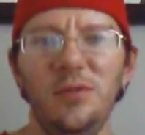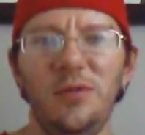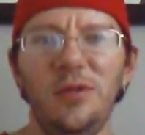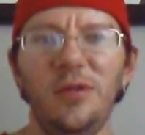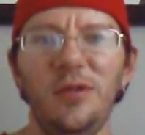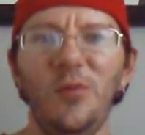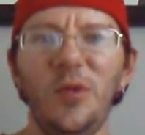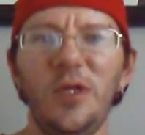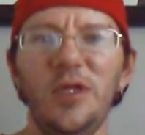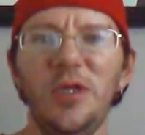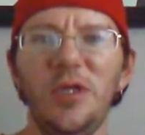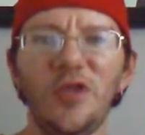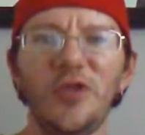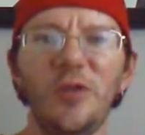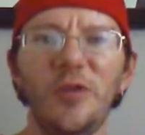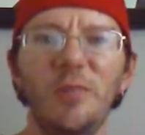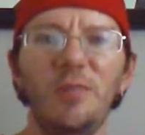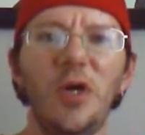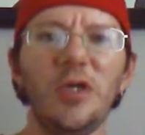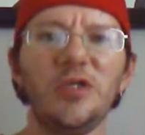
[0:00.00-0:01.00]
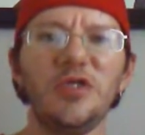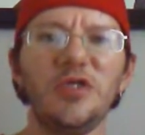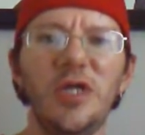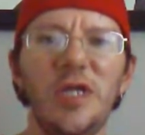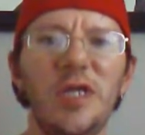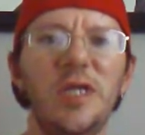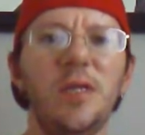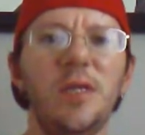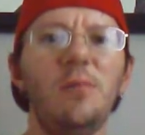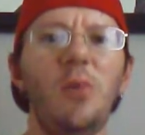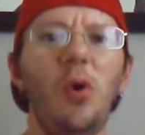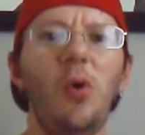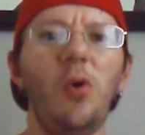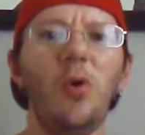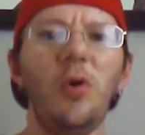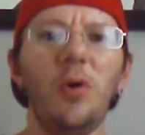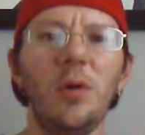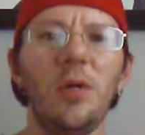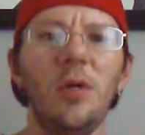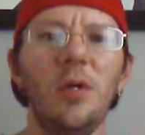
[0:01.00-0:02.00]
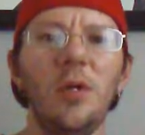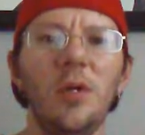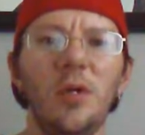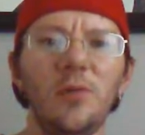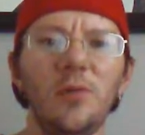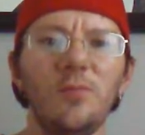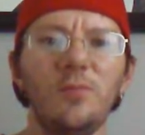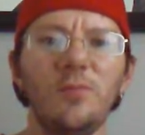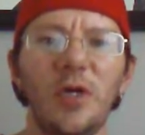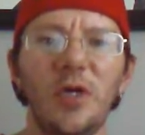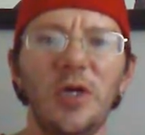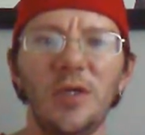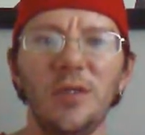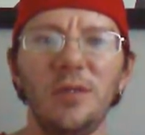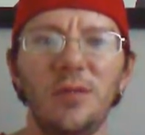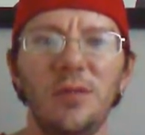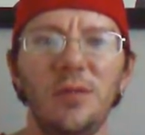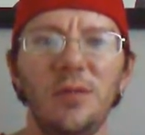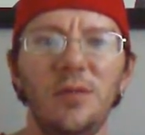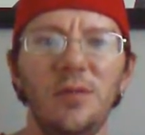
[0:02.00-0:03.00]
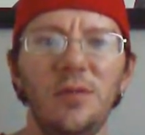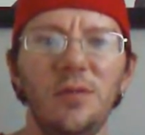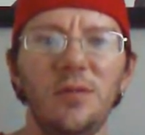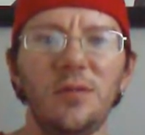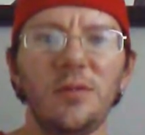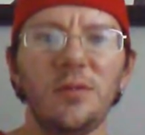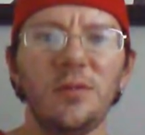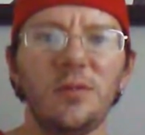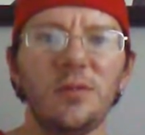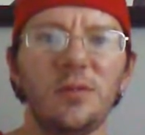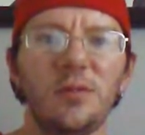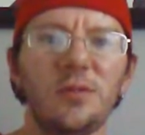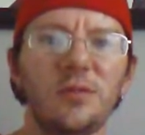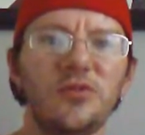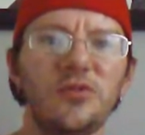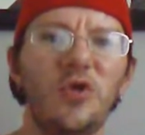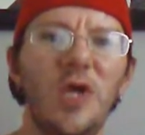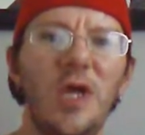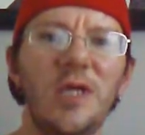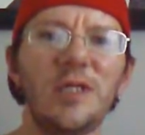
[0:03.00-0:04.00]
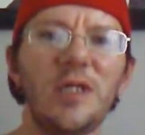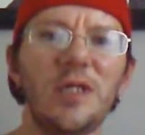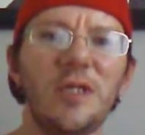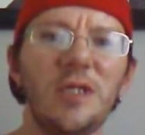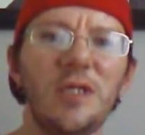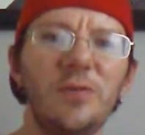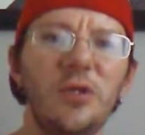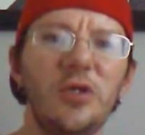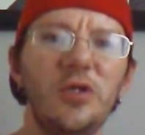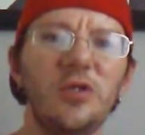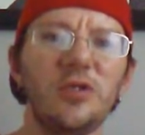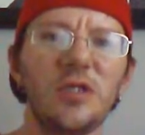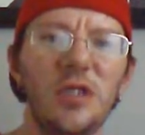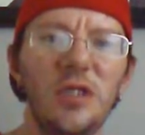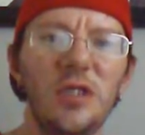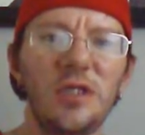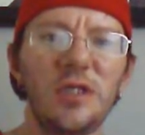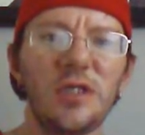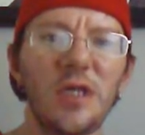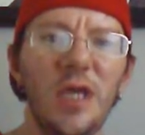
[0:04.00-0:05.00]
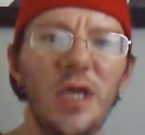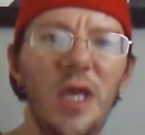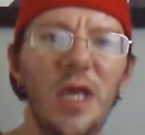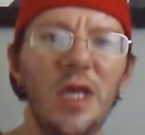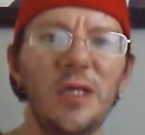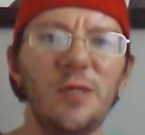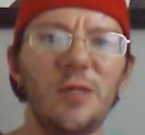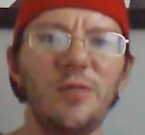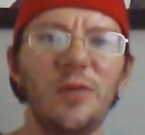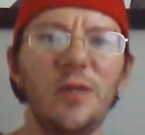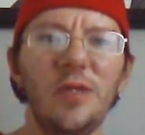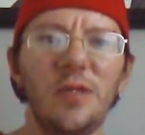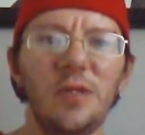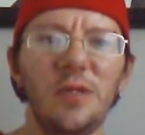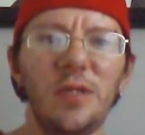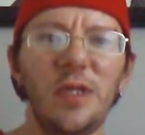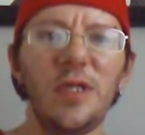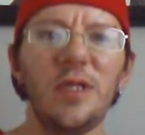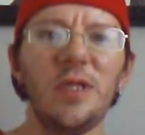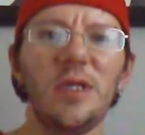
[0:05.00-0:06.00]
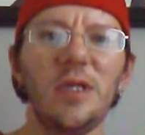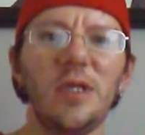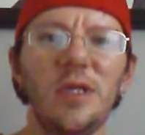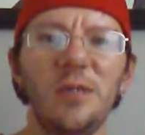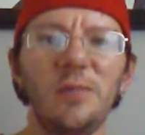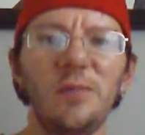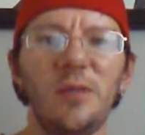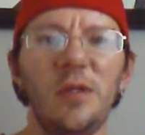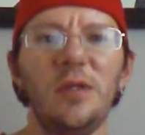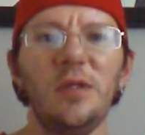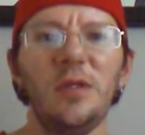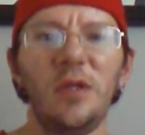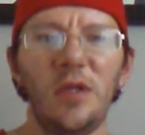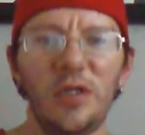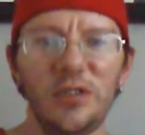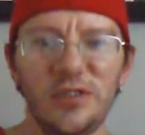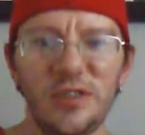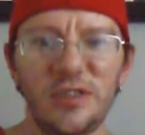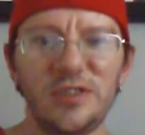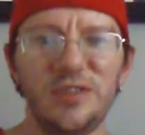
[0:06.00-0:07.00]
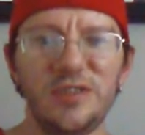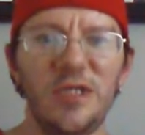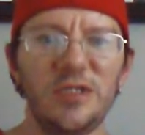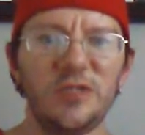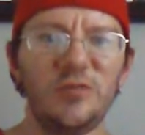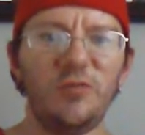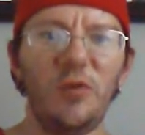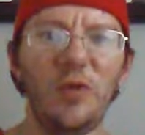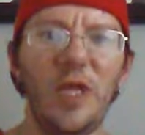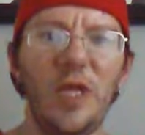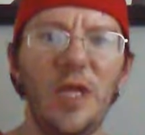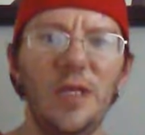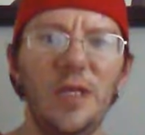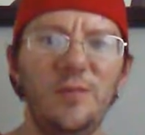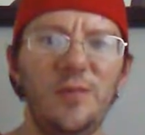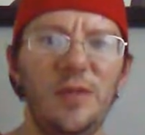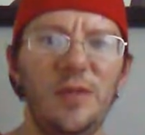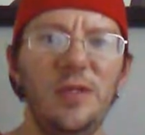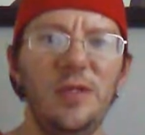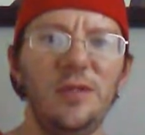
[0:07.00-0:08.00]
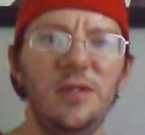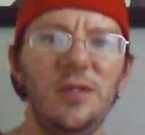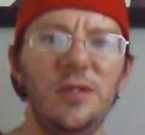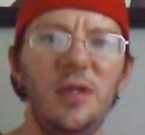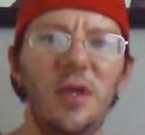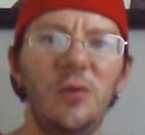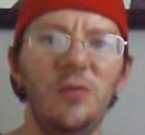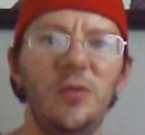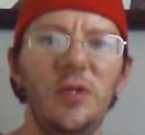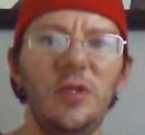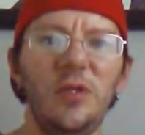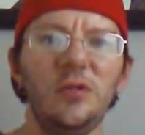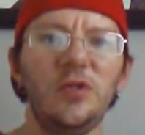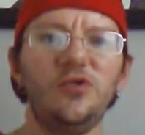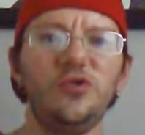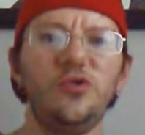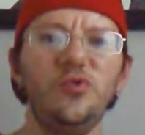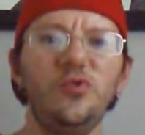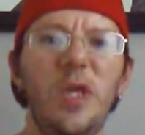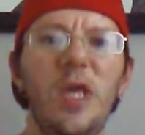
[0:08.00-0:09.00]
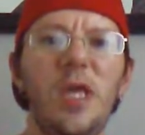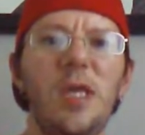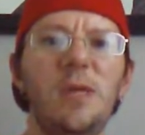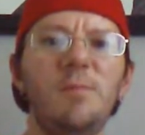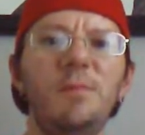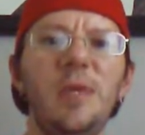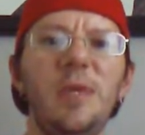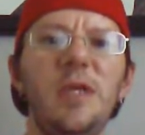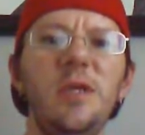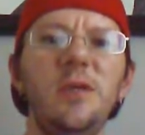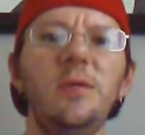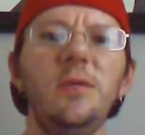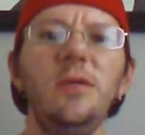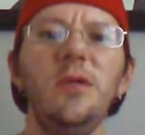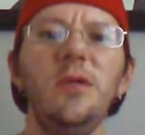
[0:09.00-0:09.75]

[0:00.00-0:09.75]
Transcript: with nothing much anymore but trying to live a good, clean life and live a successful life, Because you can't be